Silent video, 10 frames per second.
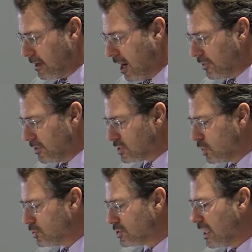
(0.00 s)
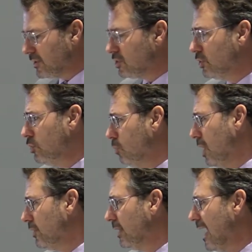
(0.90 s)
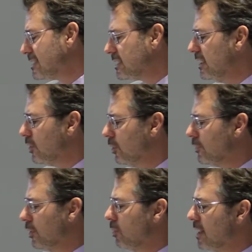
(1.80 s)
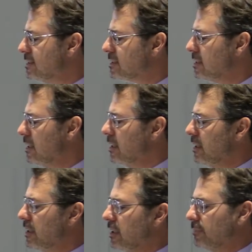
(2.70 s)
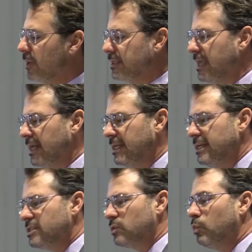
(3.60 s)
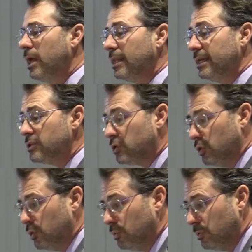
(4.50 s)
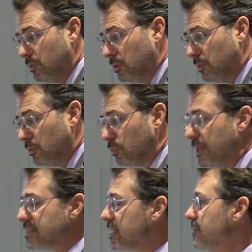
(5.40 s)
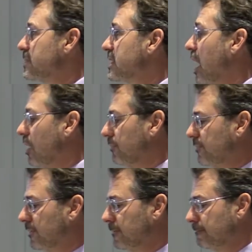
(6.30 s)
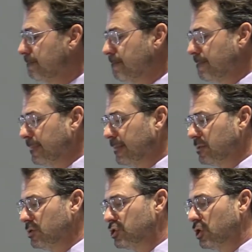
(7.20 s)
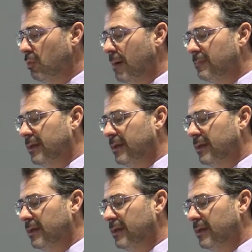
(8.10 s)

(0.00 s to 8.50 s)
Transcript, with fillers: Are there soldiers at the tomb? Well, the last he heard there was, but yet he's willing to risk himself to show up